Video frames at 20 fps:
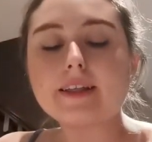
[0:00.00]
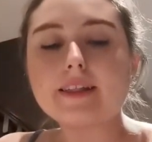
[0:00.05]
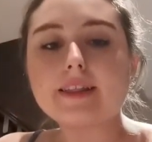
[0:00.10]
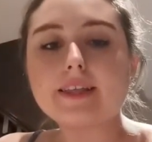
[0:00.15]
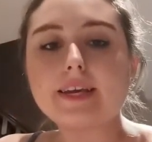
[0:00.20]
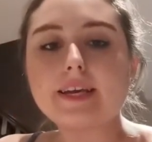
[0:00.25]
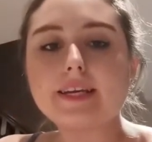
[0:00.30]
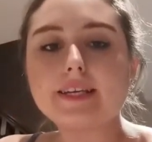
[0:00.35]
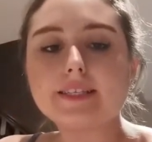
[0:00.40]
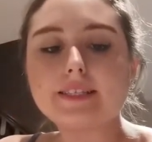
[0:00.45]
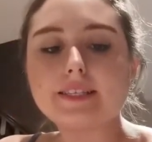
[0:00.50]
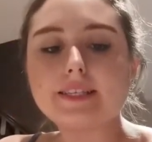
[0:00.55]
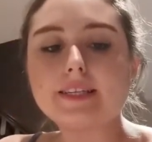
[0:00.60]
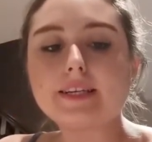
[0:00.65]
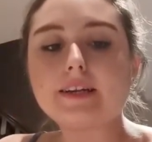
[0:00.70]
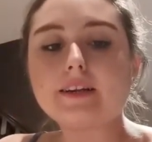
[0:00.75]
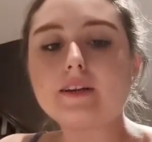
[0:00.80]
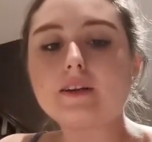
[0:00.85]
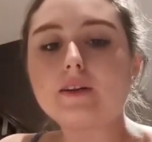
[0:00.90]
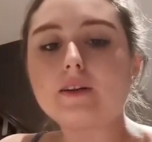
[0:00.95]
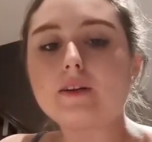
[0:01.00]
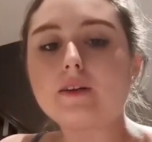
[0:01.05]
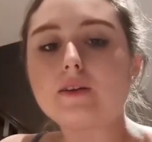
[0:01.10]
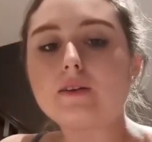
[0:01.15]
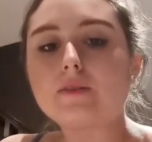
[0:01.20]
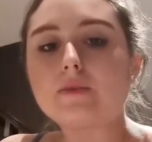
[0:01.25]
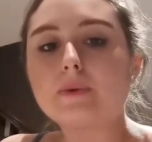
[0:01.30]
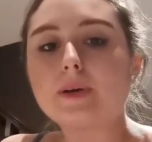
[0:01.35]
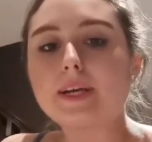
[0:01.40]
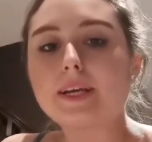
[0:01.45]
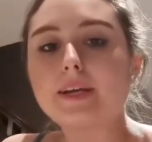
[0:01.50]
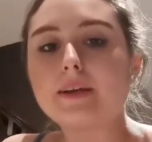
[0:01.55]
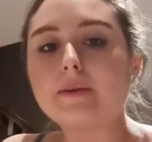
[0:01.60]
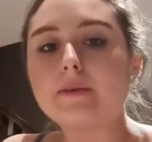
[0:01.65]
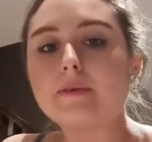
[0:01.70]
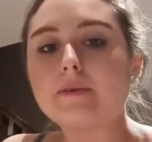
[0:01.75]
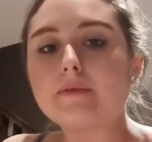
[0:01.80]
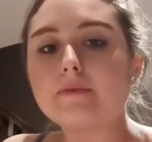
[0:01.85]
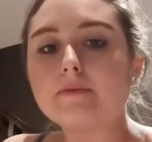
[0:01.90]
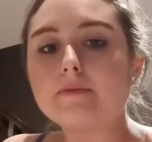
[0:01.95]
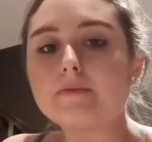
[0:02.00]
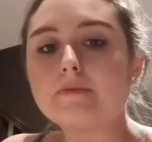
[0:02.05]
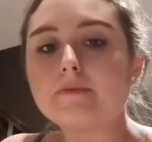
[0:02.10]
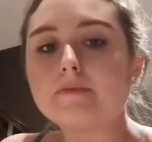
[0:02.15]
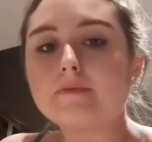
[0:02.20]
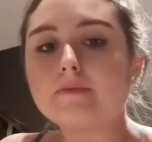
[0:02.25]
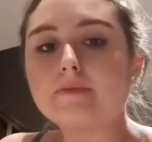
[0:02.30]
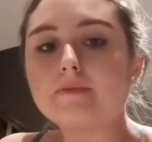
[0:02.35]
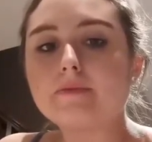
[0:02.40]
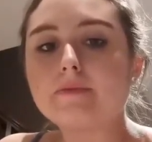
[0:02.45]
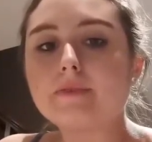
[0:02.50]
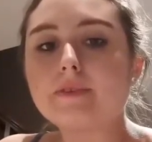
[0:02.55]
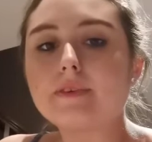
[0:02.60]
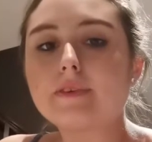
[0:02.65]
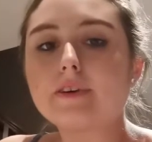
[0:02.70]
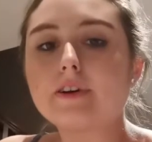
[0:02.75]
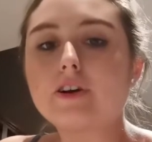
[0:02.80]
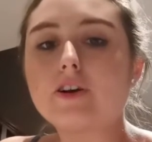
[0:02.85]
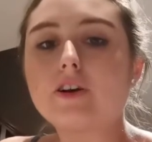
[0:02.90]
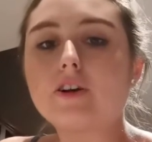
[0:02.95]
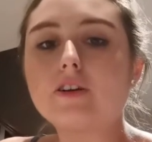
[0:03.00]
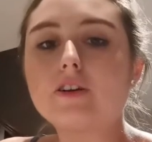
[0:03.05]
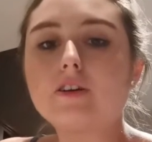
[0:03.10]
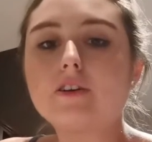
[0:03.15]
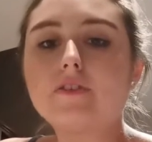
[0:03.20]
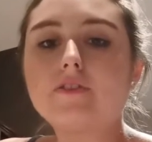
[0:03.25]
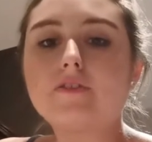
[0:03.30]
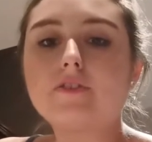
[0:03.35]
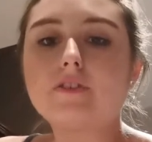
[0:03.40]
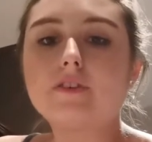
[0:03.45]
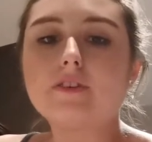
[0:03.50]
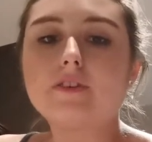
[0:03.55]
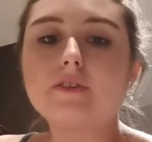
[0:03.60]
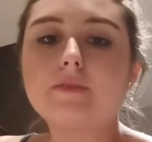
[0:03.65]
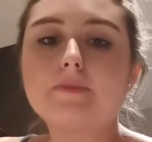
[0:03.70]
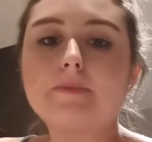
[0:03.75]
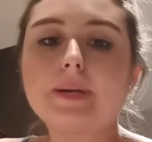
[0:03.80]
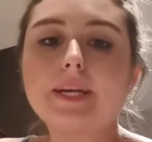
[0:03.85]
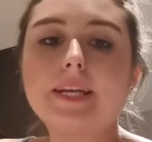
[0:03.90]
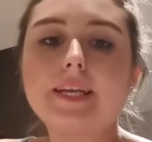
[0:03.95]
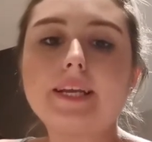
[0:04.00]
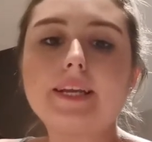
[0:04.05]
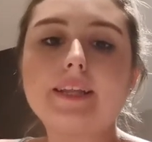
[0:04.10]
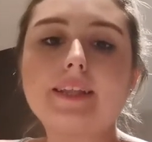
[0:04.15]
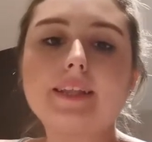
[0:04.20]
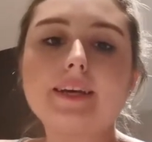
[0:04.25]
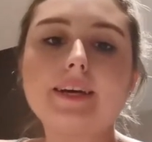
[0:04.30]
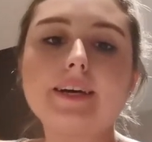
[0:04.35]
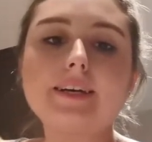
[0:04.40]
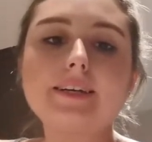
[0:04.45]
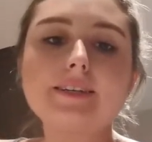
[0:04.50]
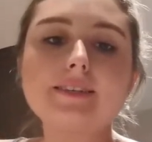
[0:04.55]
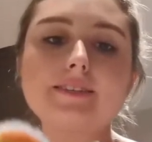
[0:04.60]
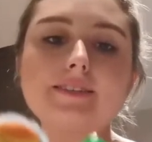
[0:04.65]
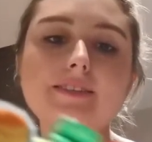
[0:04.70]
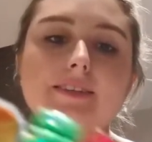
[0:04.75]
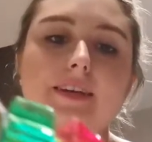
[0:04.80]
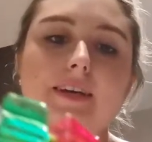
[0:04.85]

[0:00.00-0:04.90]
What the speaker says: These little wee colourful beady things,